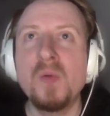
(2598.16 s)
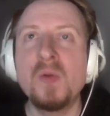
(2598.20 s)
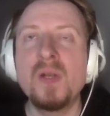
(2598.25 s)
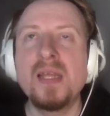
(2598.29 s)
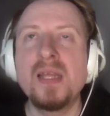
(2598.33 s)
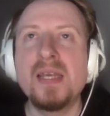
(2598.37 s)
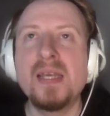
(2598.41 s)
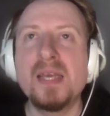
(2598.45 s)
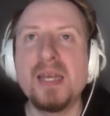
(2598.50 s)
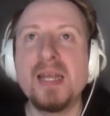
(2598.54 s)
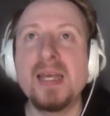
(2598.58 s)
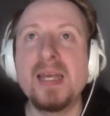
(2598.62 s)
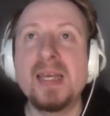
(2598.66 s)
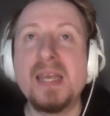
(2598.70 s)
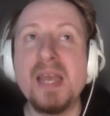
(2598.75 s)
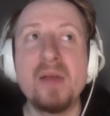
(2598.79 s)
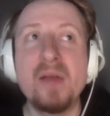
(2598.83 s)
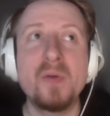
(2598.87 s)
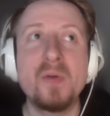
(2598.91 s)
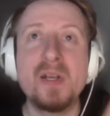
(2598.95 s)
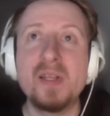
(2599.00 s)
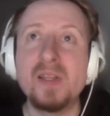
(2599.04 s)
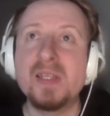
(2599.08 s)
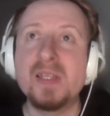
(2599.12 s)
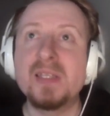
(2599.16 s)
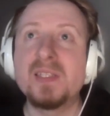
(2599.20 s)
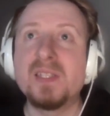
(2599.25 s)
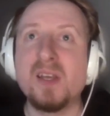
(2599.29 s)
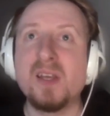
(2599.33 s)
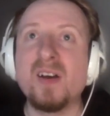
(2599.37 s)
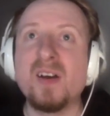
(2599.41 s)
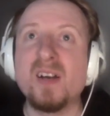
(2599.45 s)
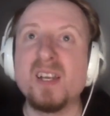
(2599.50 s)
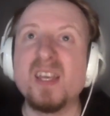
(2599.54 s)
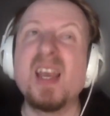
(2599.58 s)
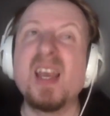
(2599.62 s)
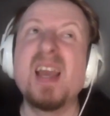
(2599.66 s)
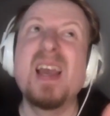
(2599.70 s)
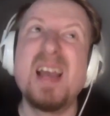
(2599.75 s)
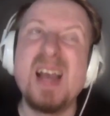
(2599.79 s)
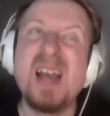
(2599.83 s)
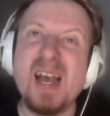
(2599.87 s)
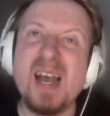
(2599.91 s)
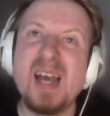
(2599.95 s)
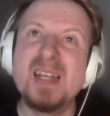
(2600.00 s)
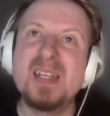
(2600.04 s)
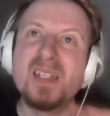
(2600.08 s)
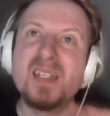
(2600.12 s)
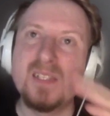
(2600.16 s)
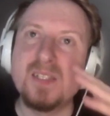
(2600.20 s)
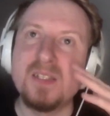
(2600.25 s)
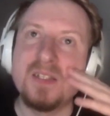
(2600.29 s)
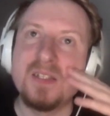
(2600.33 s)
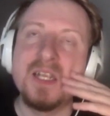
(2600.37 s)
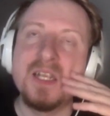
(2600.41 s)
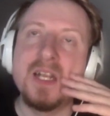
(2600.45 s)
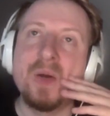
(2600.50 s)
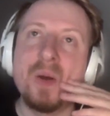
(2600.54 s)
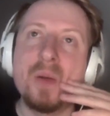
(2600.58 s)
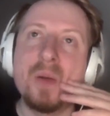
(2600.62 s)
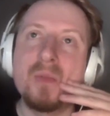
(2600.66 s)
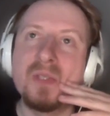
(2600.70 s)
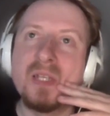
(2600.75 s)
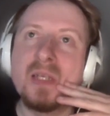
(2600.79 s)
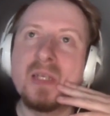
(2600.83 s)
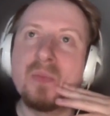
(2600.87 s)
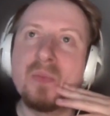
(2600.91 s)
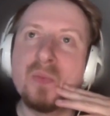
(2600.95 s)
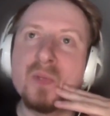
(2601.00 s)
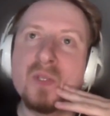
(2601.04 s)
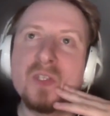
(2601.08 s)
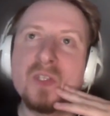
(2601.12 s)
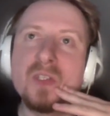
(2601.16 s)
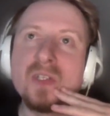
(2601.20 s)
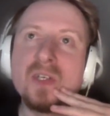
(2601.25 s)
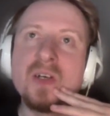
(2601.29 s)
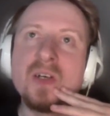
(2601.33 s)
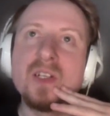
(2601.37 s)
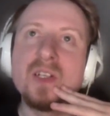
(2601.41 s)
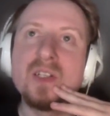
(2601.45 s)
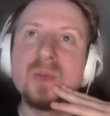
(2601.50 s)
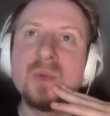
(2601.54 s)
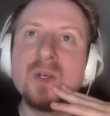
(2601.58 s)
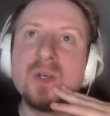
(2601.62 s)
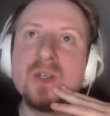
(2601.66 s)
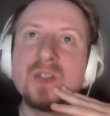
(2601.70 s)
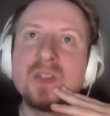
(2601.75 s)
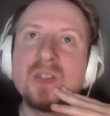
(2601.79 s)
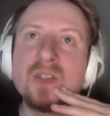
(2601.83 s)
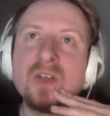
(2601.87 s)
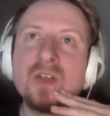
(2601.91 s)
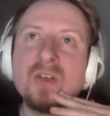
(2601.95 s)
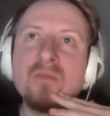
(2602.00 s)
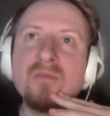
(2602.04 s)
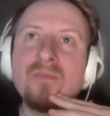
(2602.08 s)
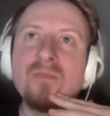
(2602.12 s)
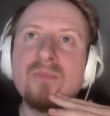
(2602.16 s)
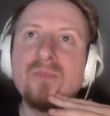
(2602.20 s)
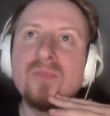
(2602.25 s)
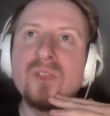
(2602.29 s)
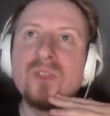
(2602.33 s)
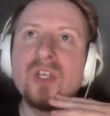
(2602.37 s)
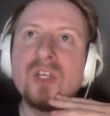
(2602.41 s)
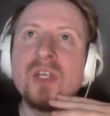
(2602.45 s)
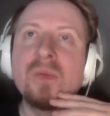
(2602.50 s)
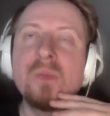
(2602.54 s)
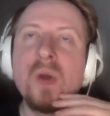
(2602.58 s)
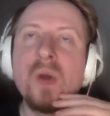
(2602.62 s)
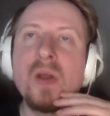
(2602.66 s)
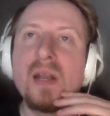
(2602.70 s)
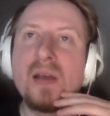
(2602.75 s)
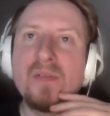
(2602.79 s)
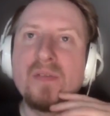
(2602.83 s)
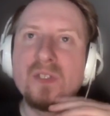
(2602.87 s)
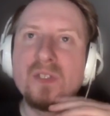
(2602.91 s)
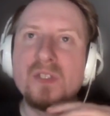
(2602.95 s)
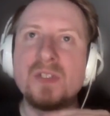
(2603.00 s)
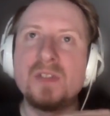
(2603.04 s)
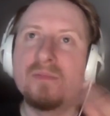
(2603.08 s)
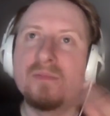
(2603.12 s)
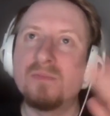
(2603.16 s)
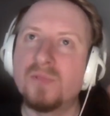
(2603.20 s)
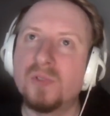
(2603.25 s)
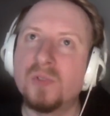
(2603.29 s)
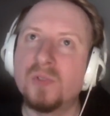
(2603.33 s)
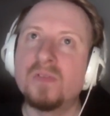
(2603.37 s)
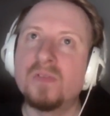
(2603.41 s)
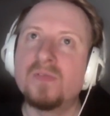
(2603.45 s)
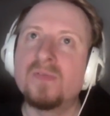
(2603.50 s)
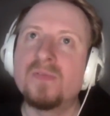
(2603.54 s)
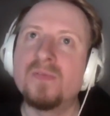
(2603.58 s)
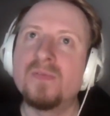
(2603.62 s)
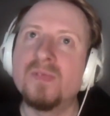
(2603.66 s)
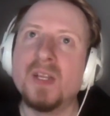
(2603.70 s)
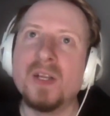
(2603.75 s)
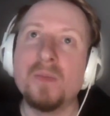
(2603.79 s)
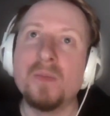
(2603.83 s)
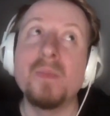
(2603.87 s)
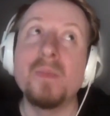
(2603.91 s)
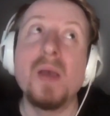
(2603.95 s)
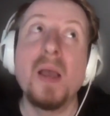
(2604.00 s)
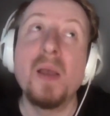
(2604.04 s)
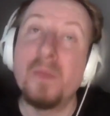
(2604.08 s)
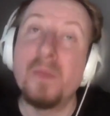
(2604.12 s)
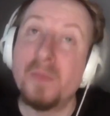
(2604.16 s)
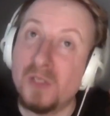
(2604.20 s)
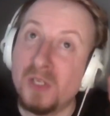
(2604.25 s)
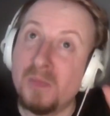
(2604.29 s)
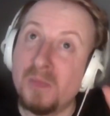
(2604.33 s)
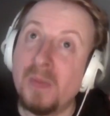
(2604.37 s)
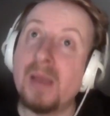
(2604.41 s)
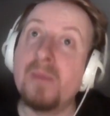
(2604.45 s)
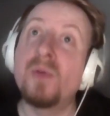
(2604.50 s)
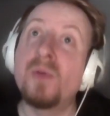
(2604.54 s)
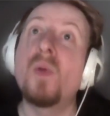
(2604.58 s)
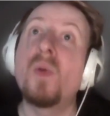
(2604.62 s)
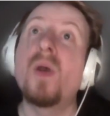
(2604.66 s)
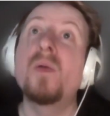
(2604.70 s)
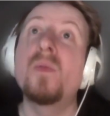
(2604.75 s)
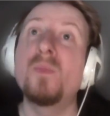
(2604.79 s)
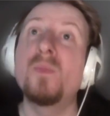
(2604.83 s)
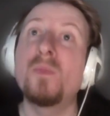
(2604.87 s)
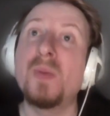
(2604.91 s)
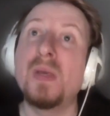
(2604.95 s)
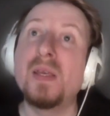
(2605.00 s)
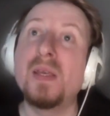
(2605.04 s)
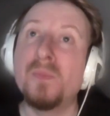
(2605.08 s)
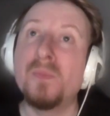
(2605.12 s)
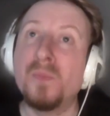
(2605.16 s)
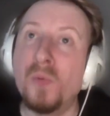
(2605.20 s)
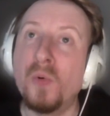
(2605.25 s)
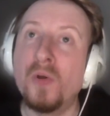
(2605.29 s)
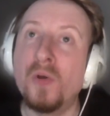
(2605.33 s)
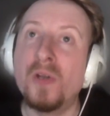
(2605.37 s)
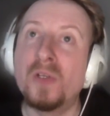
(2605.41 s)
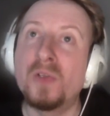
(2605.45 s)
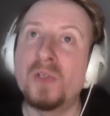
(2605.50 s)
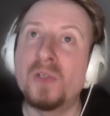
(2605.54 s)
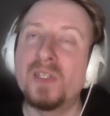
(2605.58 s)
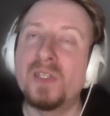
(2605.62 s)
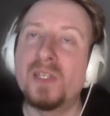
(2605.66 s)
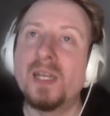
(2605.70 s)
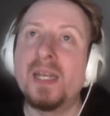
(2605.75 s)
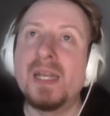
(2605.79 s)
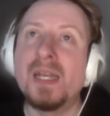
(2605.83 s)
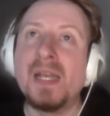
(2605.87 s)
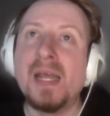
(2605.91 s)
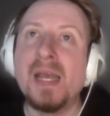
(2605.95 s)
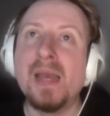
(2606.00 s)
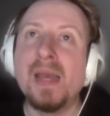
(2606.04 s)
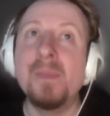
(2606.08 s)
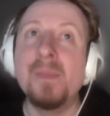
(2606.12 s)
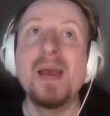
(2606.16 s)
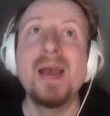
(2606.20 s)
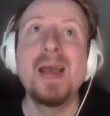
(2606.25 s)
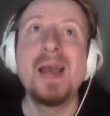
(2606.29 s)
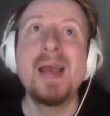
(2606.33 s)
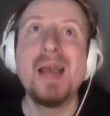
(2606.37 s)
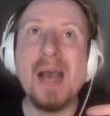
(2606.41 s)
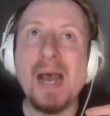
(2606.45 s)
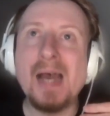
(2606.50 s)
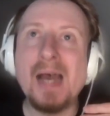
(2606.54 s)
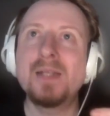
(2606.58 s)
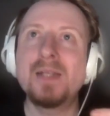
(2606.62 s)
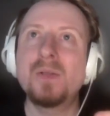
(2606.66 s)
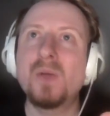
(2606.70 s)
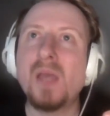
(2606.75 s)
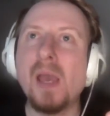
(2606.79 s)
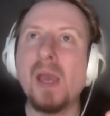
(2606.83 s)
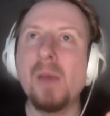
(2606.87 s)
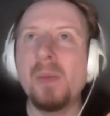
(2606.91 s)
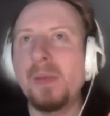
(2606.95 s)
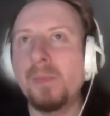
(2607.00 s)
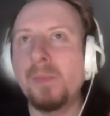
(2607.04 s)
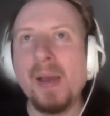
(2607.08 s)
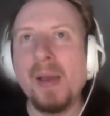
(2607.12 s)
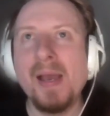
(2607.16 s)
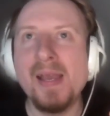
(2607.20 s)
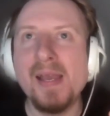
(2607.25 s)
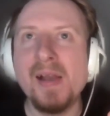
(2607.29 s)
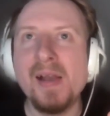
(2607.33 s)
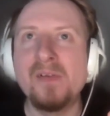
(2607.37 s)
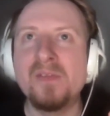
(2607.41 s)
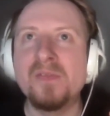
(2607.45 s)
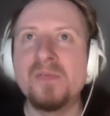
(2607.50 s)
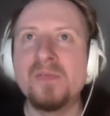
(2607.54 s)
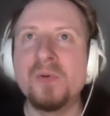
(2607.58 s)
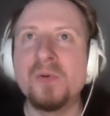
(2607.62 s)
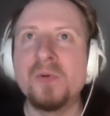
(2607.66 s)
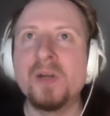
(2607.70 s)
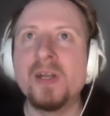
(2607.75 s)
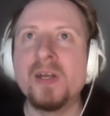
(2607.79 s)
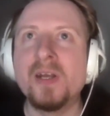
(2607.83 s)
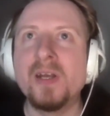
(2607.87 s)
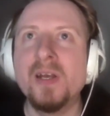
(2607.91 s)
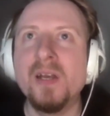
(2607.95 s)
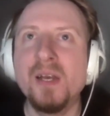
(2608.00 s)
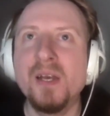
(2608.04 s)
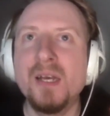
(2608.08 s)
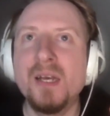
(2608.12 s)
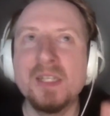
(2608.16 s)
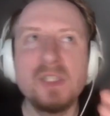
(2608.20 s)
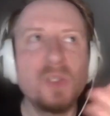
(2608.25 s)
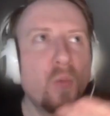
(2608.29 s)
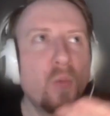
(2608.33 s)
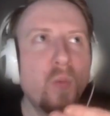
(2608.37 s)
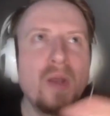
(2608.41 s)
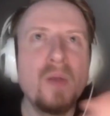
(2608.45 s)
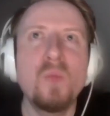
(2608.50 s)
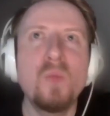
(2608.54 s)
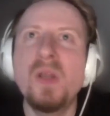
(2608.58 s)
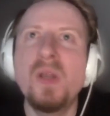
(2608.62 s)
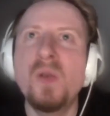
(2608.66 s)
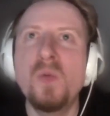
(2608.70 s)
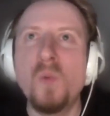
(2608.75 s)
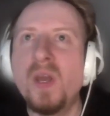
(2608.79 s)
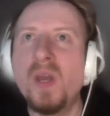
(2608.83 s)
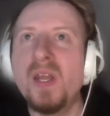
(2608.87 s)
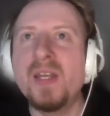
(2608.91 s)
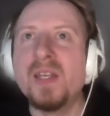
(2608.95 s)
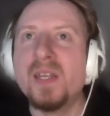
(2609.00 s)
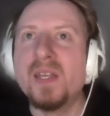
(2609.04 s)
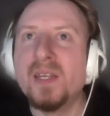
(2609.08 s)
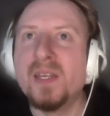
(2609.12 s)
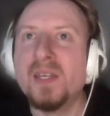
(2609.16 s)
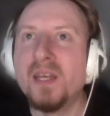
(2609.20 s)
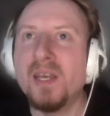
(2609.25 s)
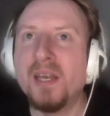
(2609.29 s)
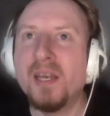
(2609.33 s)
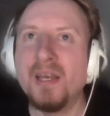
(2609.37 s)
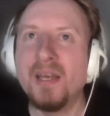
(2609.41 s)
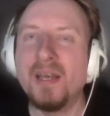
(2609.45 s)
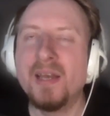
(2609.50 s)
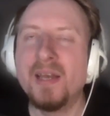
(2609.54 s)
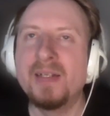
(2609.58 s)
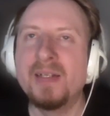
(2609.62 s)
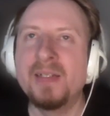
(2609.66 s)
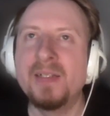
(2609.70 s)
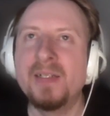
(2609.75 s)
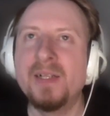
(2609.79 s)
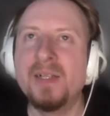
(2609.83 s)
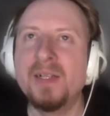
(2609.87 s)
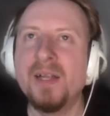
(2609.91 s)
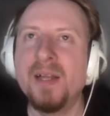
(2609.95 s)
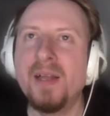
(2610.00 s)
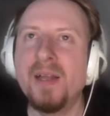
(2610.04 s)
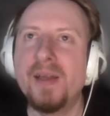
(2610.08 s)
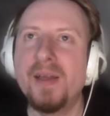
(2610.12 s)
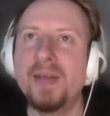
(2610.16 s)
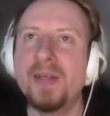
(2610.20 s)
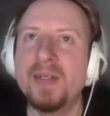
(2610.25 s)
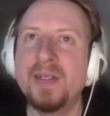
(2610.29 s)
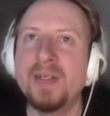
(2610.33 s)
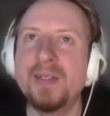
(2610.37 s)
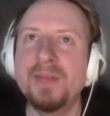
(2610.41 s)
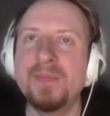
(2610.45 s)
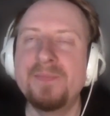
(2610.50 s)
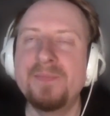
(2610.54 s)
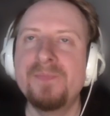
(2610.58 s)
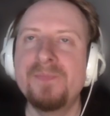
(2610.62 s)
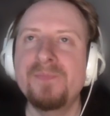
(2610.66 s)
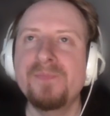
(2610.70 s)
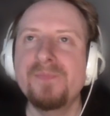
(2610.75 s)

not only can I get rid of this guy, and, you know, I'm sleeping with this girl as well, so she won't have to sort of, you know, she maybe won't be more interested in him, and we'll get a big payout for it. It's a win-win-win. But then he died and got nothing.